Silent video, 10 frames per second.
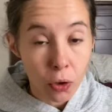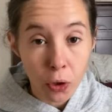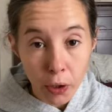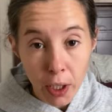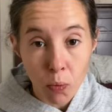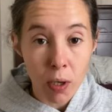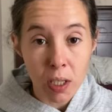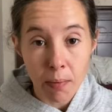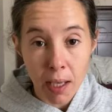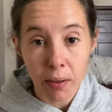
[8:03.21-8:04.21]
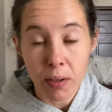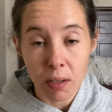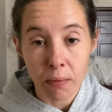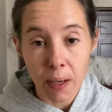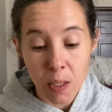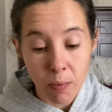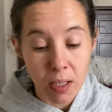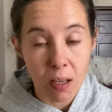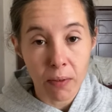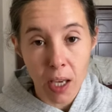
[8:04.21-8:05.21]
learning where to make those
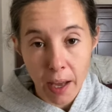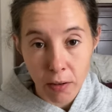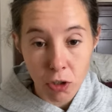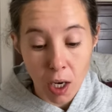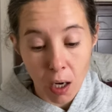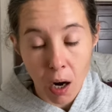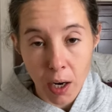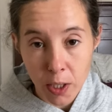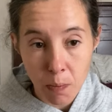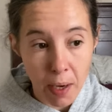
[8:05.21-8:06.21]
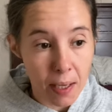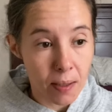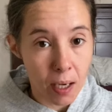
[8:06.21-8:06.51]
investments of the energetic heart space.